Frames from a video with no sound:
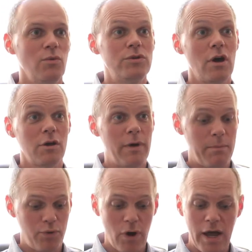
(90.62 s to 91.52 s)
We talk
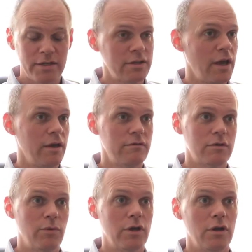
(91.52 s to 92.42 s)
about
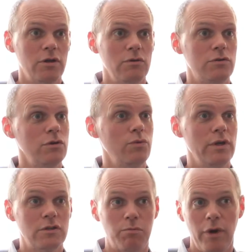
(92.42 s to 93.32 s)
process. Are we going to do
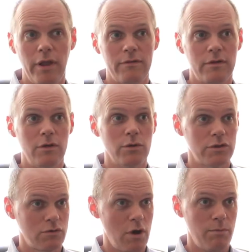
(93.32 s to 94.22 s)
2-week sprints and do a
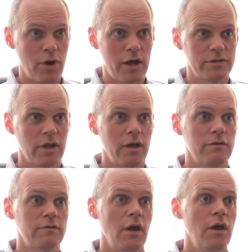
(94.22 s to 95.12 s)
Scrum
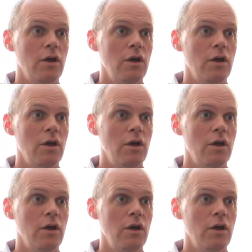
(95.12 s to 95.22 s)
process?